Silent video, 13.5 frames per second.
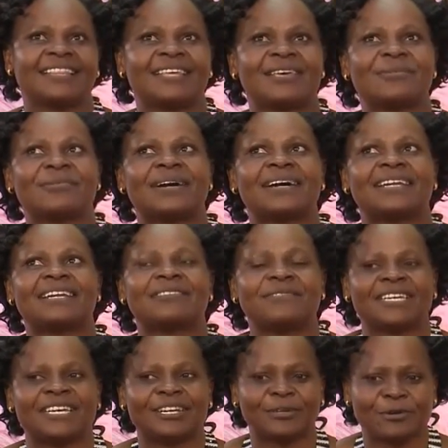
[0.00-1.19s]
They were
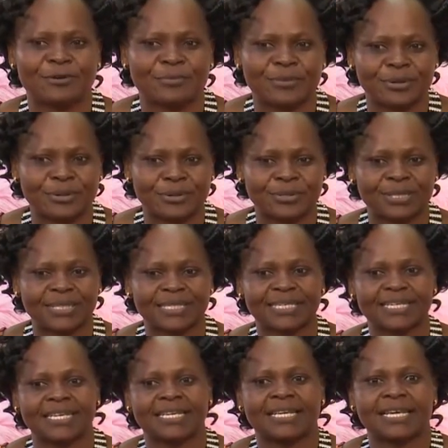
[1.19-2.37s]
living in Ngomongo.
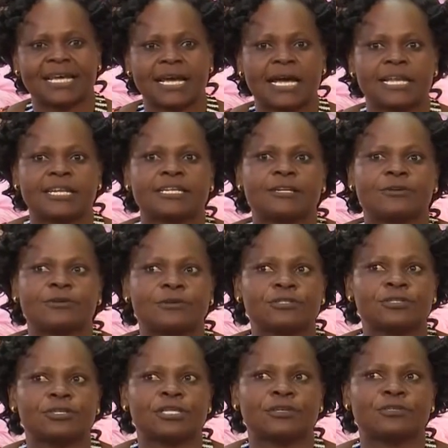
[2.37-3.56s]
And
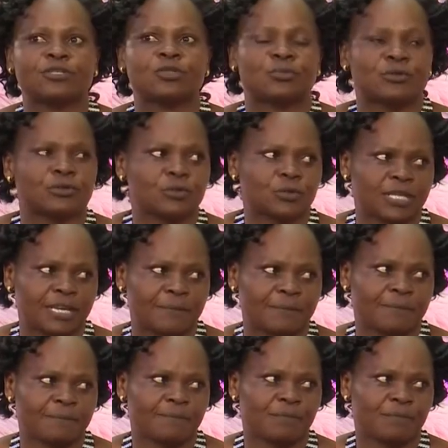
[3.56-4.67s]
also the Lord spoke to them